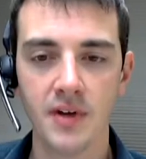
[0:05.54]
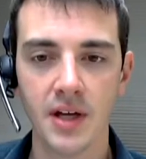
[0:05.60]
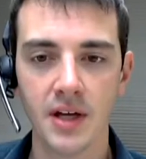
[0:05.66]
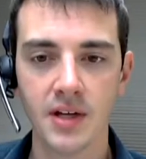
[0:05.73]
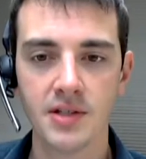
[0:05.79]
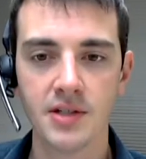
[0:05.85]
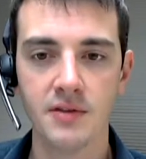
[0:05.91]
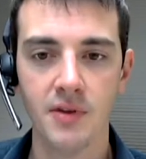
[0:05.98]

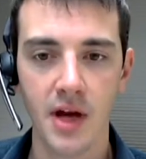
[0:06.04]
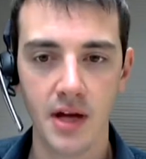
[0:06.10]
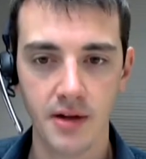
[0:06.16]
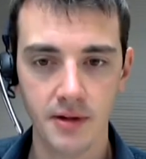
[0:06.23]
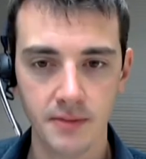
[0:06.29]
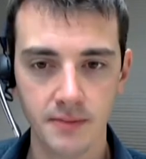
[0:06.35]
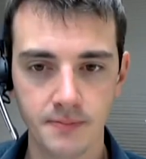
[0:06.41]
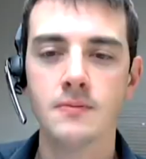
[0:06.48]
Vegas,
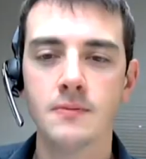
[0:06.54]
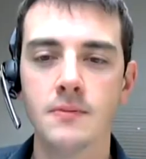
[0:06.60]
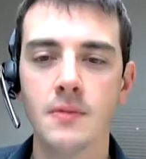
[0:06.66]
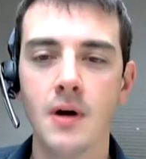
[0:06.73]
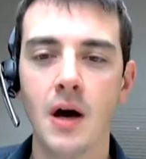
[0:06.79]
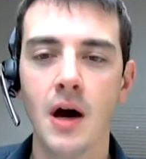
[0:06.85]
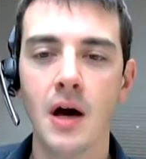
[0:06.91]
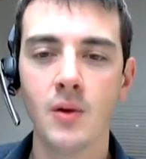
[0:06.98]
Nevada.
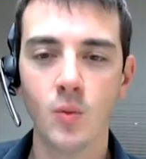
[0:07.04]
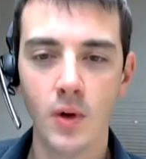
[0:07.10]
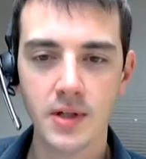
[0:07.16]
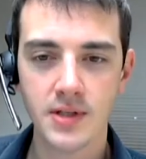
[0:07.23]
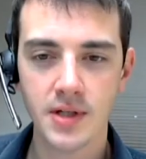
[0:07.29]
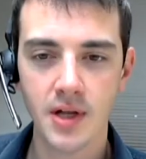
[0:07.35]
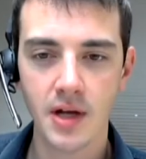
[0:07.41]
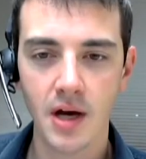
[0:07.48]
On
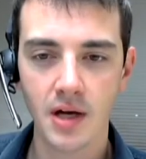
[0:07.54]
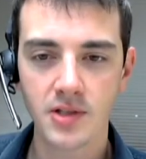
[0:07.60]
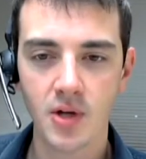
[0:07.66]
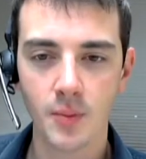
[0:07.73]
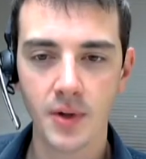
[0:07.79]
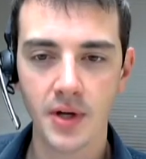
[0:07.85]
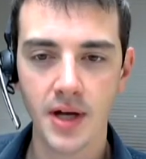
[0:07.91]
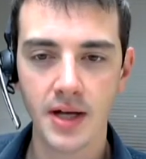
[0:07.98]
Wednesday,
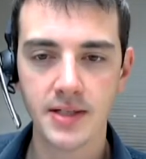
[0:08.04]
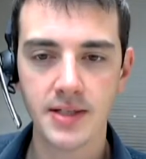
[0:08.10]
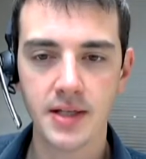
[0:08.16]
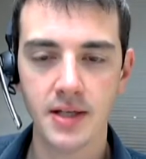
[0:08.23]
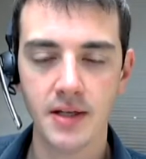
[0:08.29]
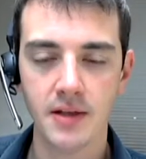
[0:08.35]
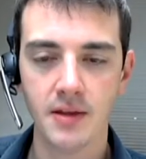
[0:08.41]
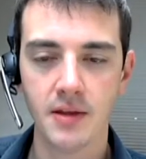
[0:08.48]
October
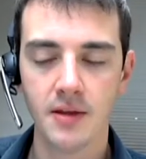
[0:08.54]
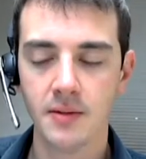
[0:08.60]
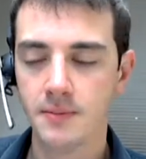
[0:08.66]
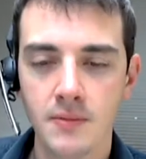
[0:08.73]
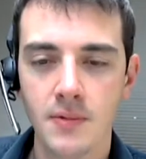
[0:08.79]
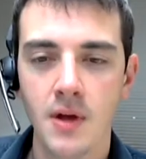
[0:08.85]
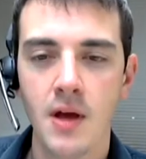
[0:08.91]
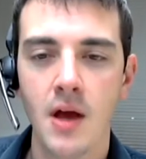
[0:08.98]
19th,
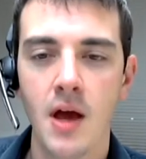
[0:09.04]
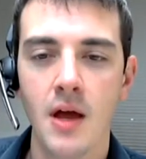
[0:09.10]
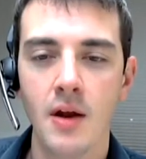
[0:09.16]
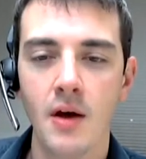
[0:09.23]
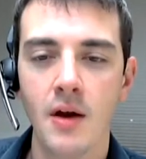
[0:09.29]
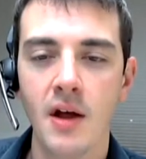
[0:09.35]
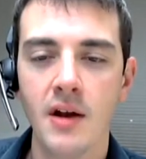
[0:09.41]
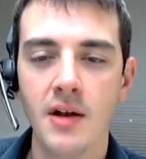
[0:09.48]
an
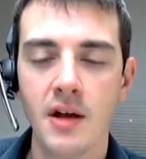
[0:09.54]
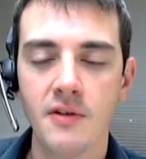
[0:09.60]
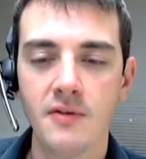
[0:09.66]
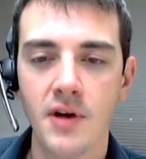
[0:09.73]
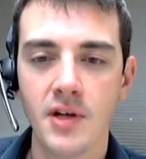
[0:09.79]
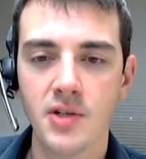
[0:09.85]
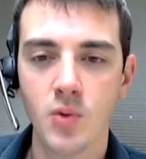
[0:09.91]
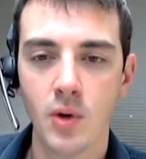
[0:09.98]

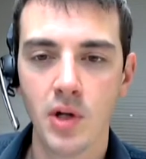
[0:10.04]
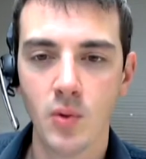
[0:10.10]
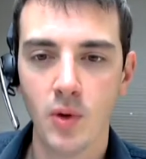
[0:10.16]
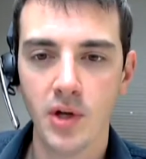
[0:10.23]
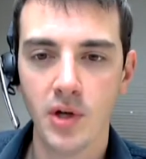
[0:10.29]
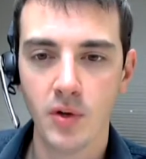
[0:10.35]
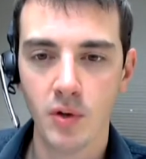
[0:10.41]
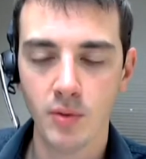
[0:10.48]
unidentified
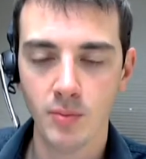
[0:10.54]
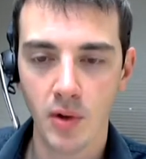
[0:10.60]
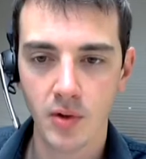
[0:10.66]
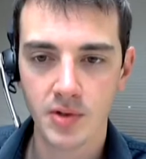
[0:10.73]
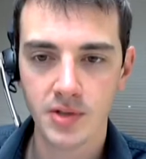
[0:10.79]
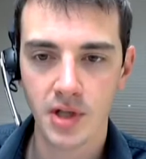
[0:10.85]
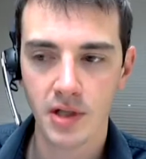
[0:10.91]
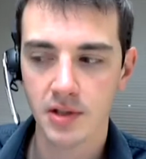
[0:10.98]
21-year-old
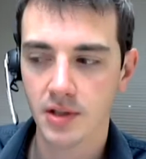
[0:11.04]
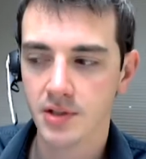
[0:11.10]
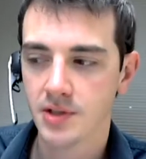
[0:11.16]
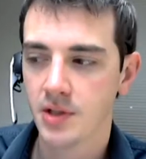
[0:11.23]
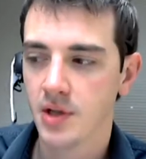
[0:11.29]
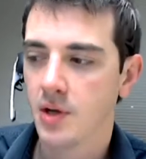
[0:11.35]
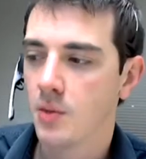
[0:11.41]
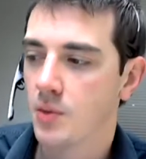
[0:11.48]
motorcyclist
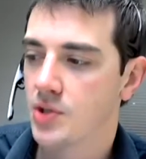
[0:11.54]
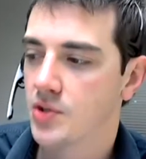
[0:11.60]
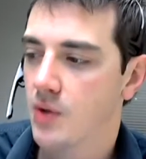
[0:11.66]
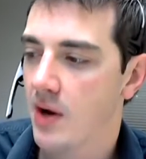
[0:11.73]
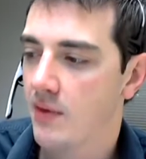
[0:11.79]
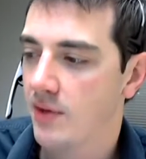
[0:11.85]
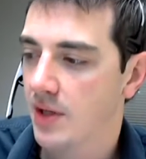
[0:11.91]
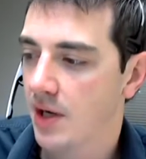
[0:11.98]
was
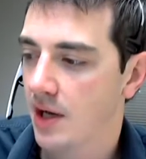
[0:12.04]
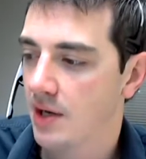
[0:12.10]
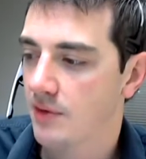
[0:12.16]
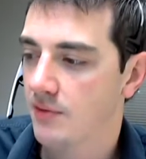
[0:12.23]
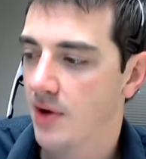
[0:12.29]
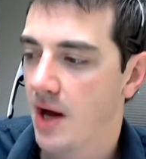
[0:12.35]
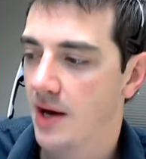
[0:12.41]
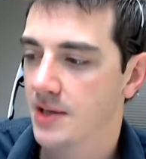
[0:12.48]
traveling on
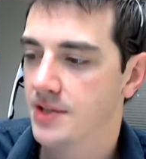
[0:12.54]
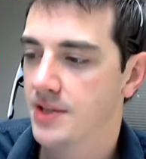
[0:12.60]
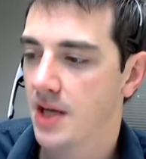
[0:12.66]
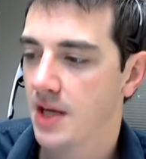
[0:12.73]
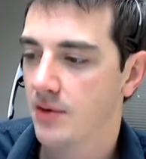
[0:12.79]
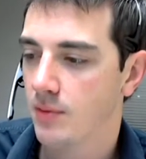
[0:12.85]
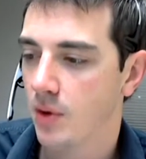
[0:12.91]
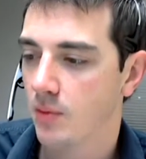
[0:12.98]
Nevada
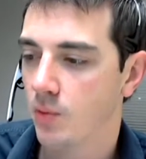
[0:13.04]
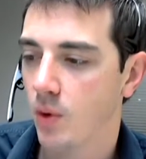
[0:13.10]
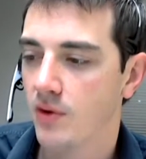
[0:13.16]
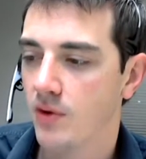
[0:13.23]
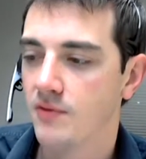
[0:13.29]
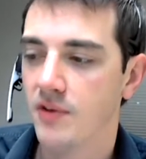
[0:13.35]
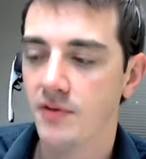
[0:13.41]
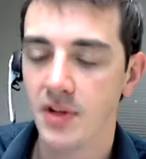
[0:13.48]
State Road
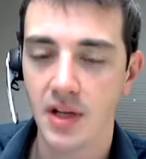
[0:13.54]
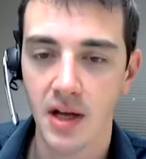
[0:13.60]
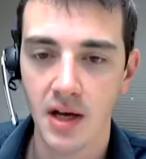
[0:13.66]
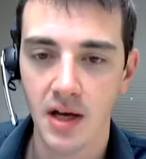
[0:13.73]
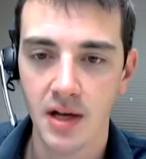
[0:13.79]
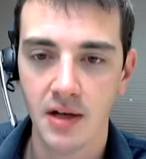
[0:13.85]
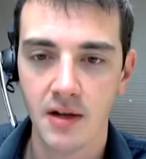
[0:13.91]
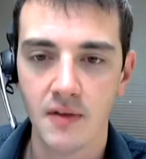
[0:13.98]

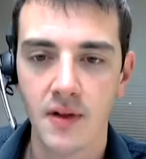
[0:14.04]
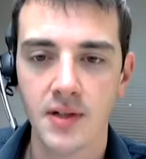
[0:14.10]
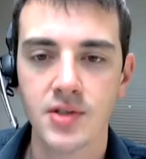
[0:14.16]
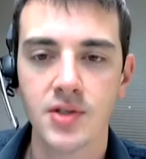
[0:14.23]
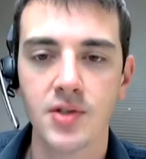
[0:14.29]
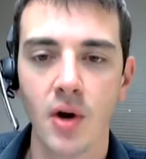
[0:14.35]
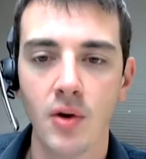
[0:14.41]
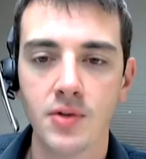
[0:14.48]
159, that's
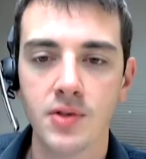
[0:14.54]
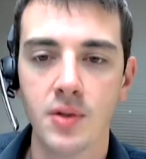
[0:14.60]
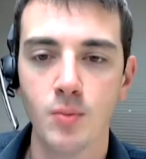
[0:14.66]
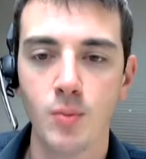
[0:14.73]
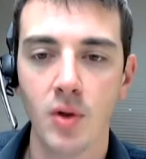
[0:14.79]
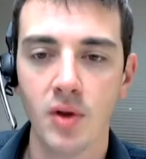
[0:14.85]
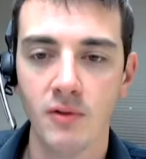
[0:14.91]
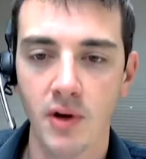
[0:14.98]
Charleston
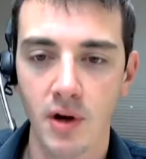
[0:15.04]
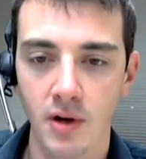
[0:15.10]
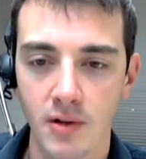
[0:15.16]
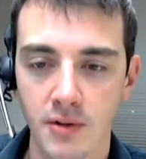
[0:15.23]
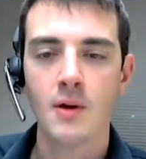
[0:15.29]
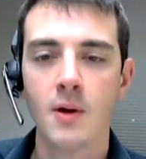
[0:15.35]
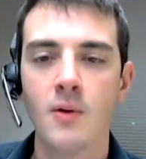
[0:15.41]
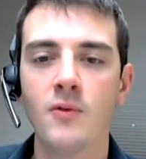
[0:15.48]
Boulevard.
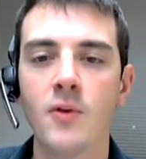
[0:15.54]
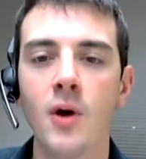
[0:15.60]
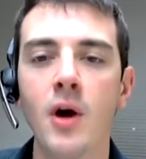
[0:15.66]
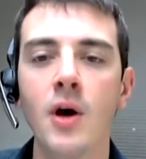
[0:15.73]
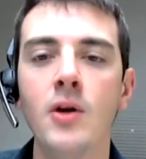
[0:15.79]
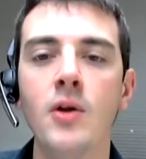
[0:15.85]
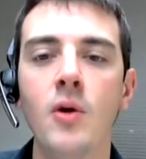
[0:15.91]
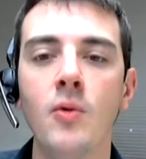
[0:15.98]
For
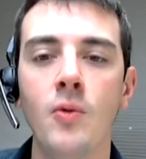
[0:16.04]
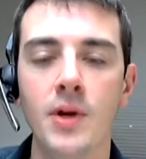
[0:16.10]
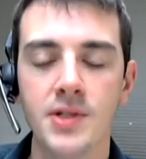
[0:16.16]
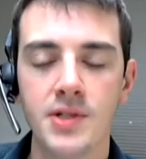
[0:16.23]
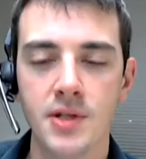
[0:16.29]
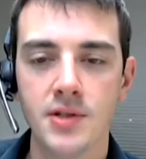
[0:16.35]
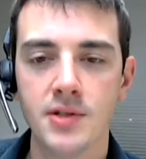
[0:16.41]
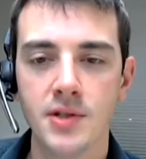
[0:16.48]
unknown
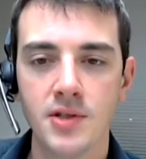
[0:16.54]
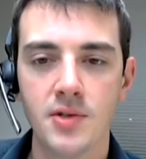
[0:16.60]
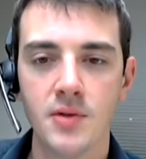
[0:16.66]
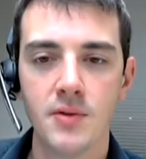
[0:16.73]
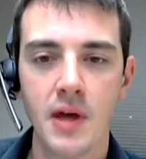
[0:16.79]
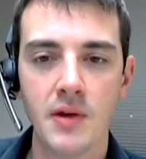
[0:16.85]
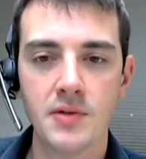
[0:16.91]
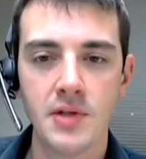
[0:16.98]
reasons, the
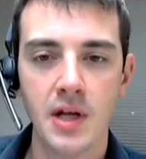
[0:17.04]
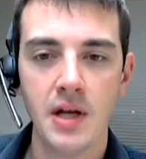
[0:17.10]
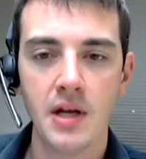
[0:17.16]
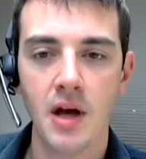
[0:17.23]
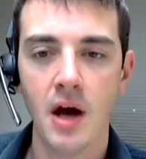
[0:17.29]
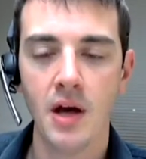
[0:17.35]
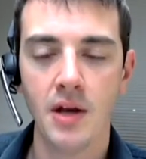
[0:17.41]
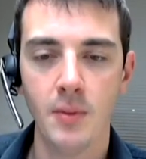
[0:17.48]
2008
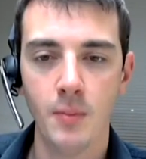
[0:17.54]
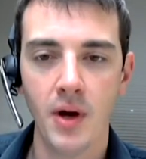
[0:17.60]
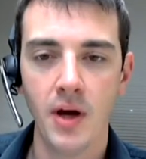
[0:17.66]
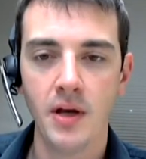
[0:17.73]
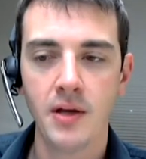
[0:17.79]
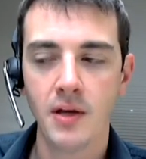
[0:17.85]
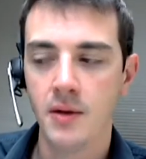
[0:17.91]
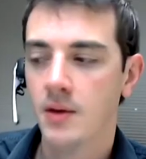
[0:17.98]
Honda
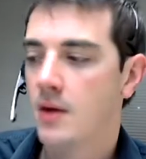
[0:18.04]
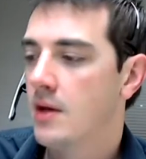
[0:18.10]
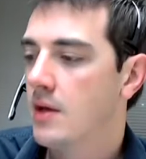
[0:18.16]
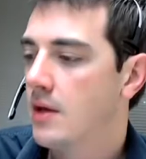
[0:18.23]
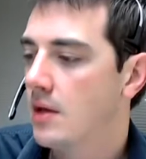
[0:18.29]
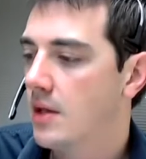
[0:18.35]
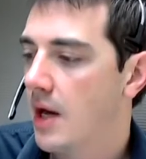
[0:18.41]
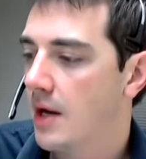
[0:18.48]
bike
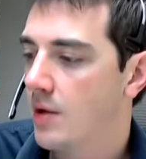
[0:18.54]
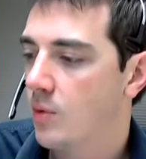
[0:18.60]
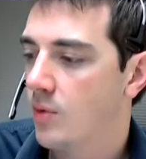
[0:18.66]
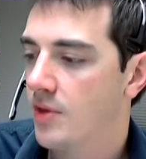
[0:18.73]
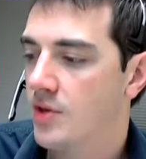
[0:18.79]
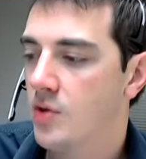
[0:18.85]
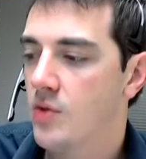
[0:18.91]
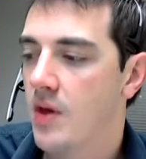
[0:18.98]
collided with
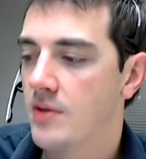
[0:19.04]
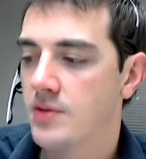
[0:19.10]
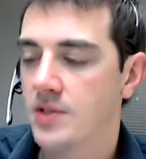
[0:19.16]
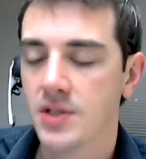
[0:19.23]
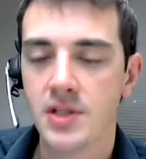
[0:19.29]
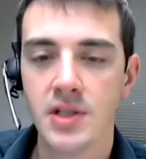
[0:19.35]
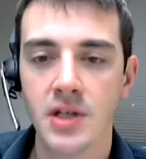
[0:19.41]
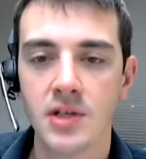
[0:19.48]
a
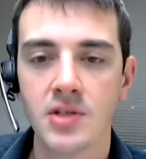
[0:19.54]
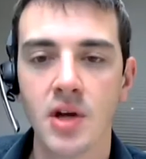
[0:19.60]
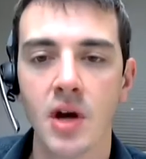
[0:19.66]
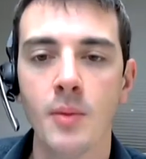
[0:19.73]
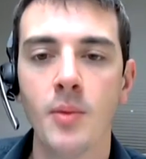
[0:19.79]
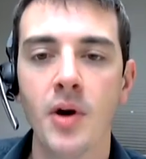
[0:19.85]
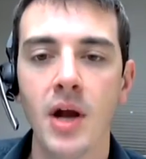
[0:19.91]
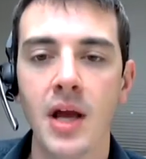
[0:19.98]
2006
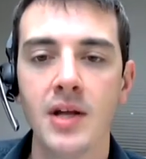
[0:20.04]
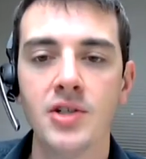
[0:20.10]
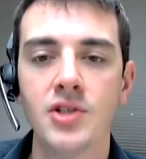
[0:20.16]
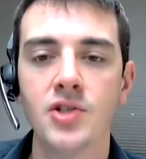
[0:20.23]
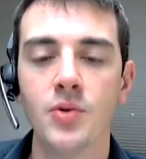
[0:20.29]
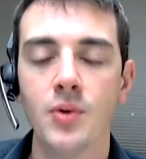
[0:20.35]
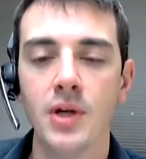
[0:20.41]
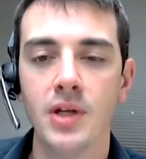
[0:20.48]
Hummer
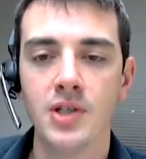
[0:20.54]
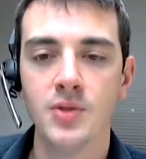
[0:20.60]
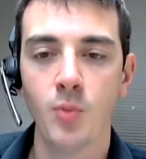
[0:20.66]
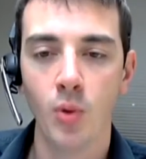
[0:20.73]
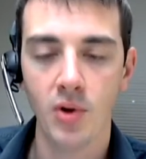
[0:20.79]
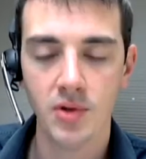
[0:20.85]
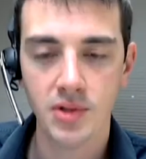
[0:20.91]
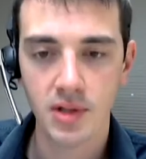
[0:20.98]
H3
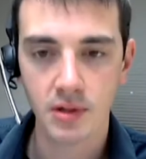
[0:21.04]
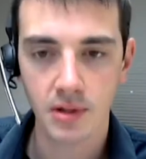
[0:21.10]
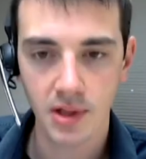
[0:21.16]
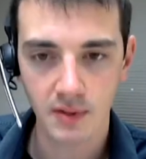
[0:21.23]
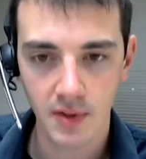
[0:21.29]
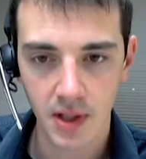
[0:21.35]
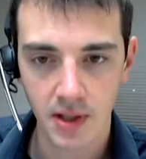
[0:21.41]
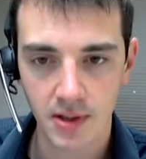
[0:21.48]
sport
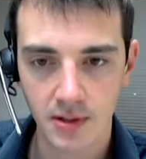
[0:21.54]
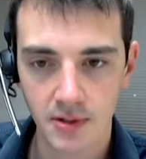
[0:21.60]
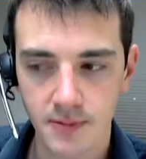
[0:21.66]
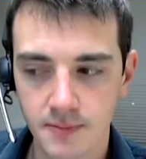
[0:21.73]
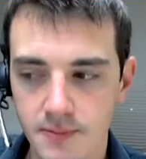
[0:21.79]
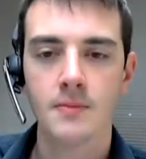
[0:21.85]
utility vehicle.